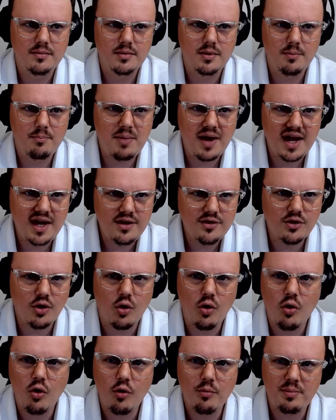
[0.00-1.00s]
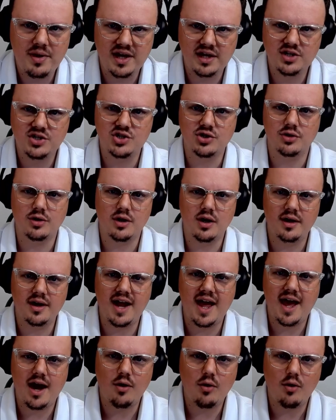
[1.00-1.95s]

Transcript: Paint the whole picture on how